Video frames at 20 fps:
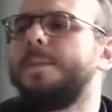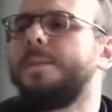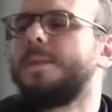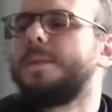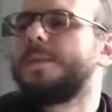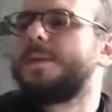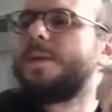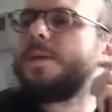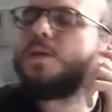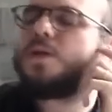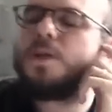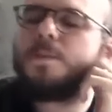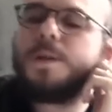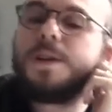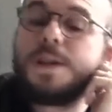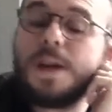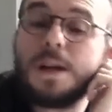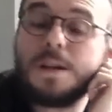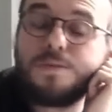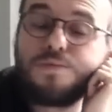Social
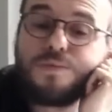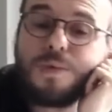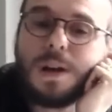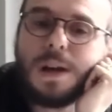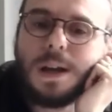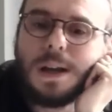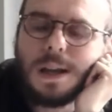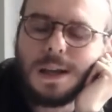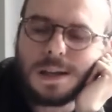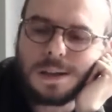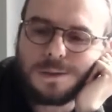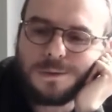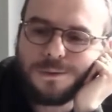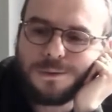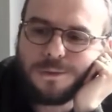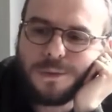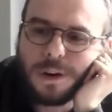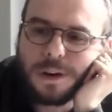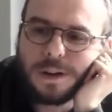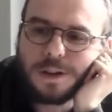media is
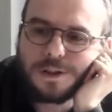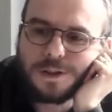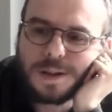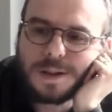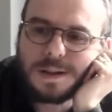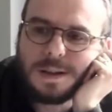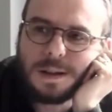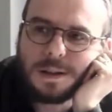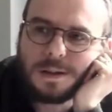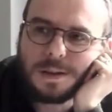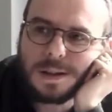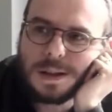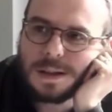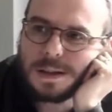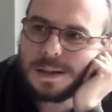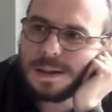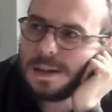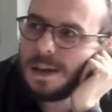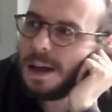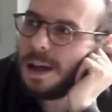very interesting because
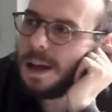it's